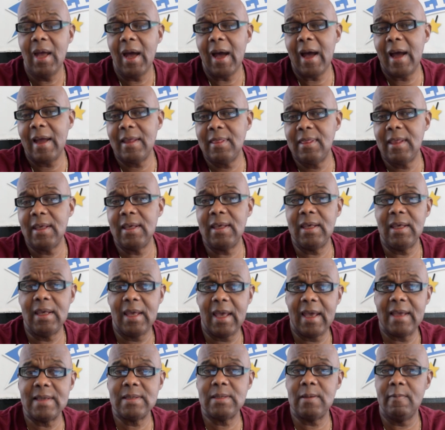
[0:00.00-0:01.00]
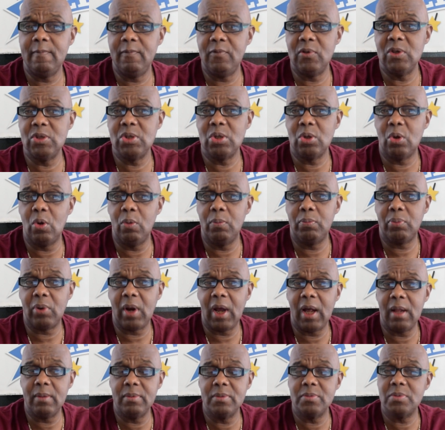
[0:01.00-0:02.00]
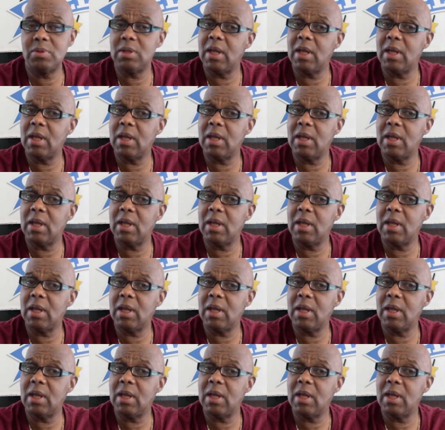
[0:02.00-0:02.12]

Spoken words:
I think he has some physical problems.